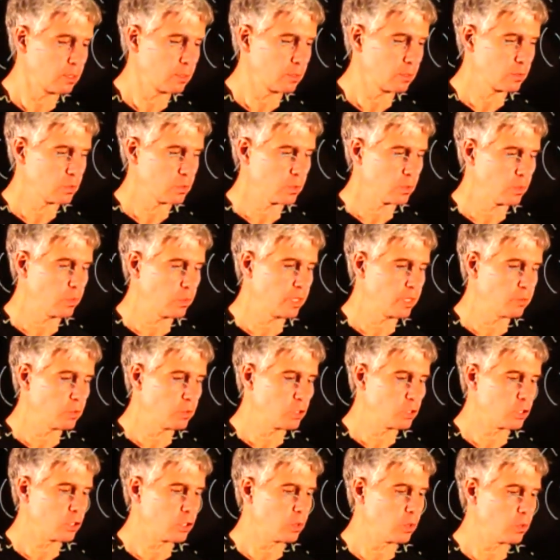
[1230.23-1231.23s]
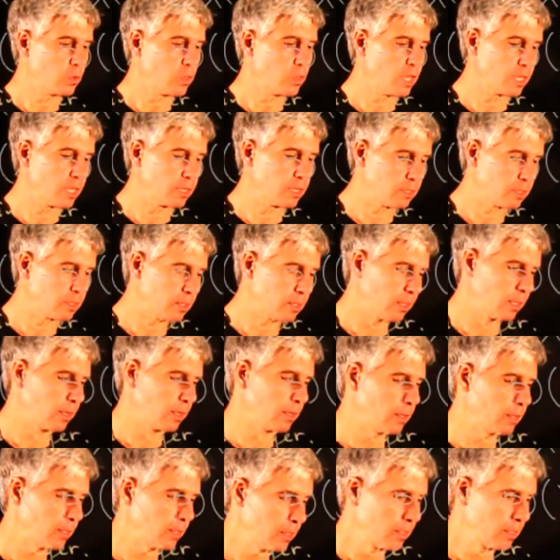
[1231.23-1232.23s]
so when we show that
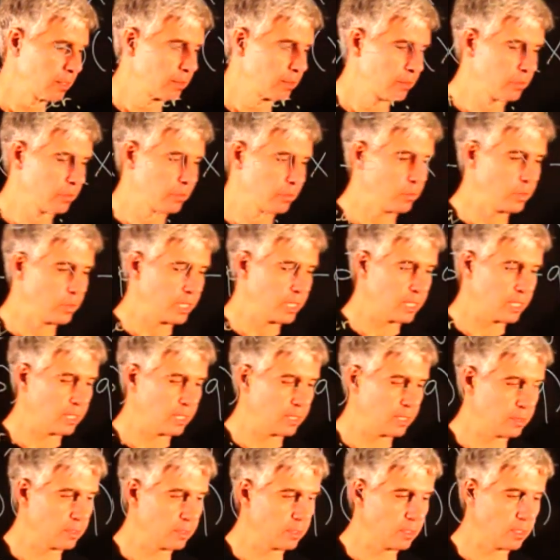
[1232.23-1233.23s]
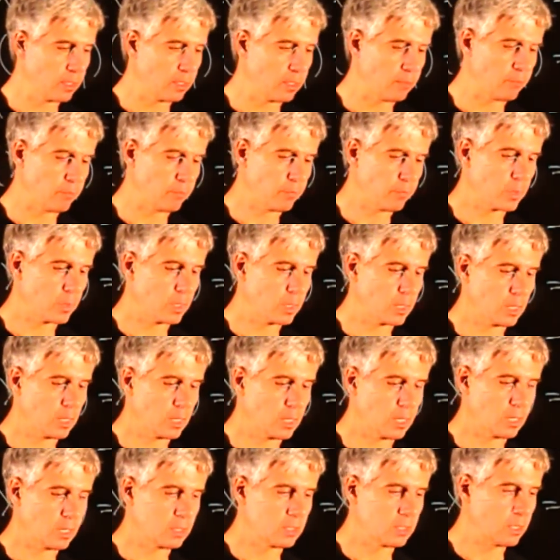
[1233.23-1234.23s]
we can
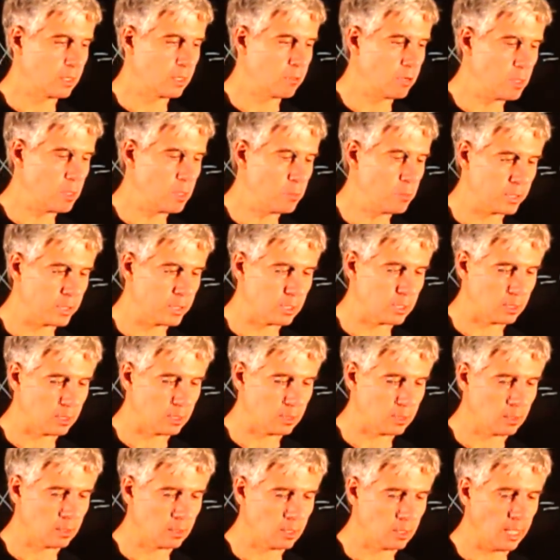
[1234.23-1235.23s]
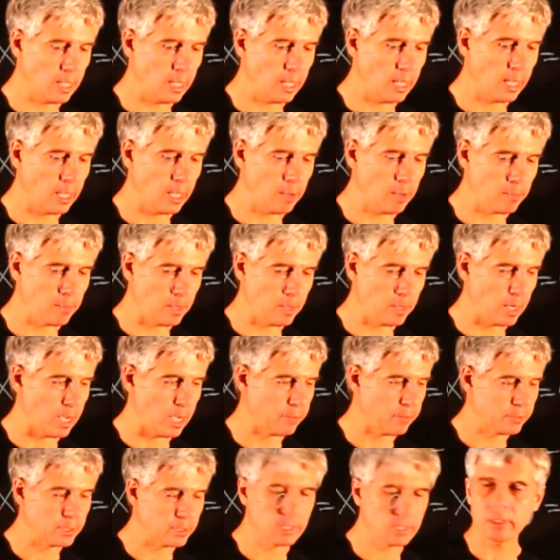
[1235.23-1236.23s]
decrypt m
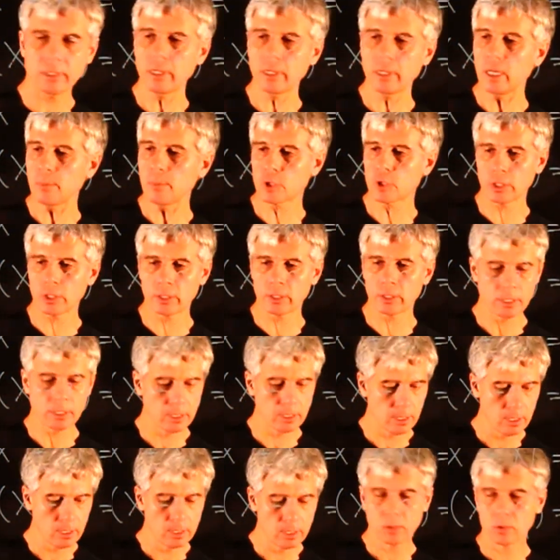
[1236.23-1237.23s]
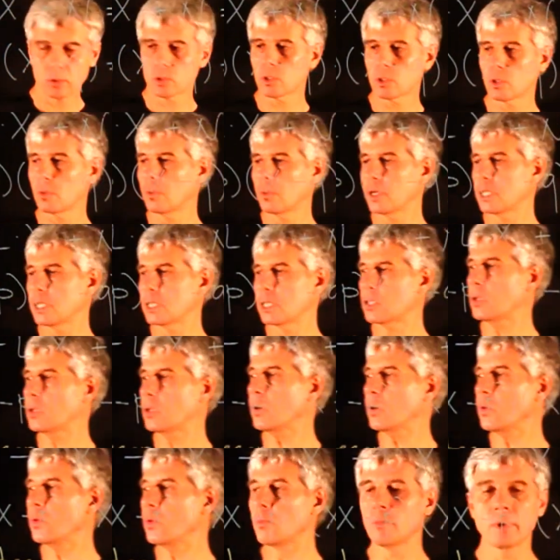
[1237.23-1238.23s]
after encryption, so we
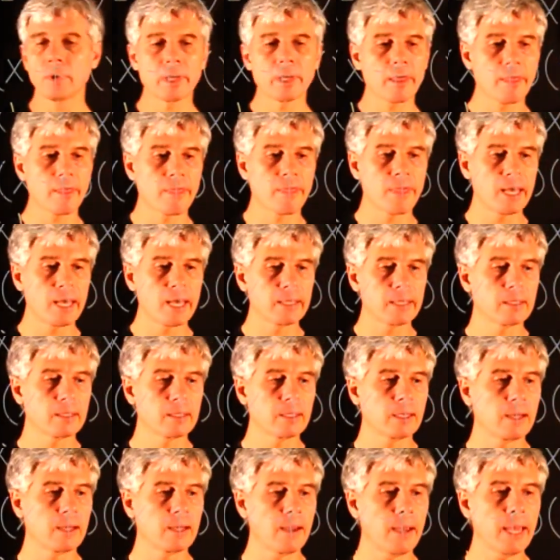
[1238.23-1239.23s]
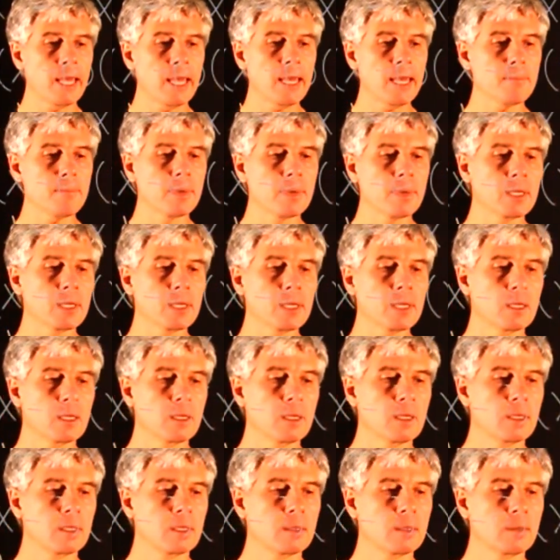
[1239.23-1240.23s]
assume that m
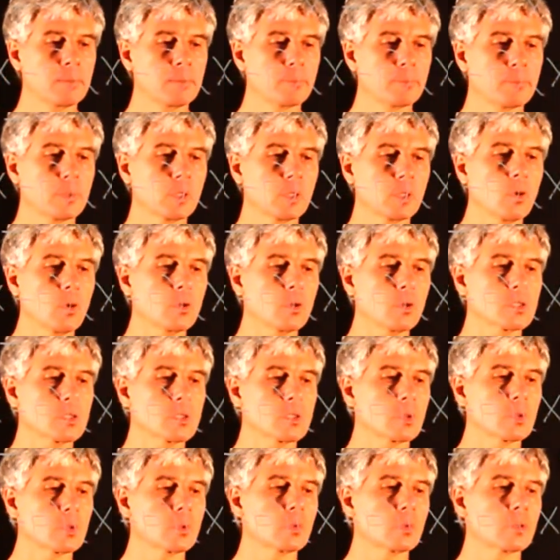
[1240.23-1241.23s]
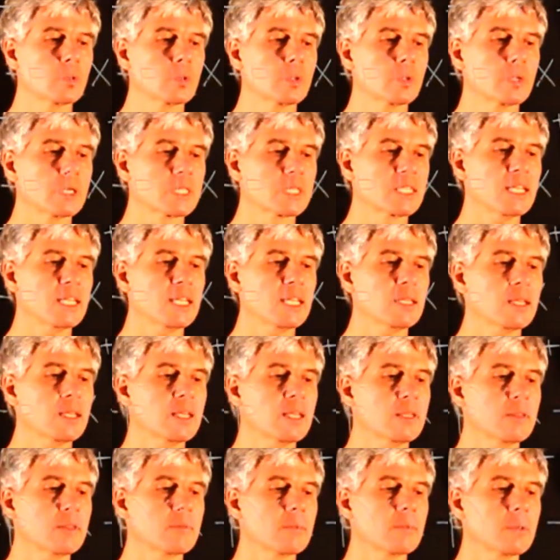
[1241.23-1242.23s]
belongs to
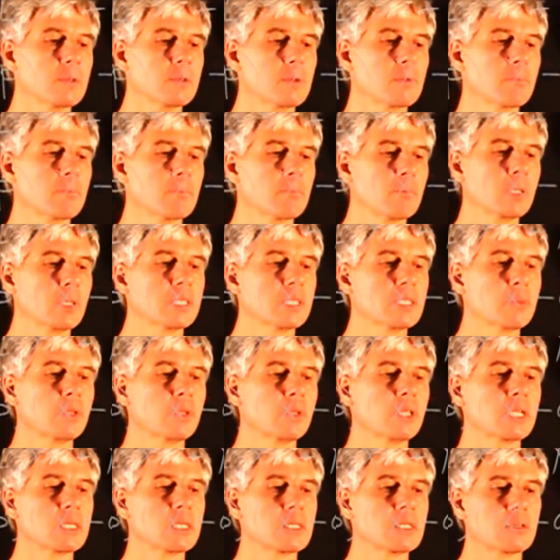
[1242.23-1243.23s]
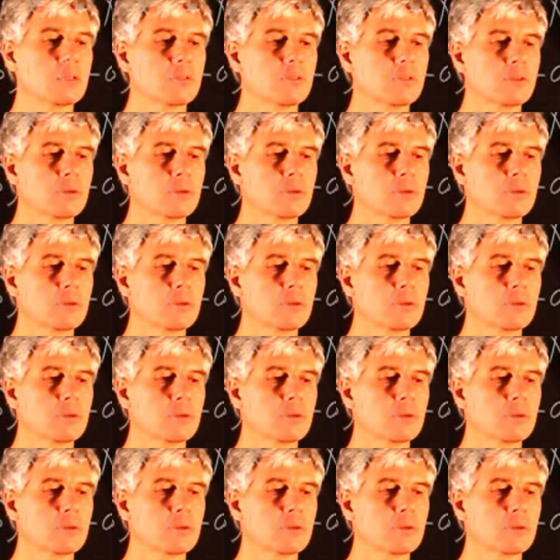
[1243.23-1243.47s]
Zn multiplicative.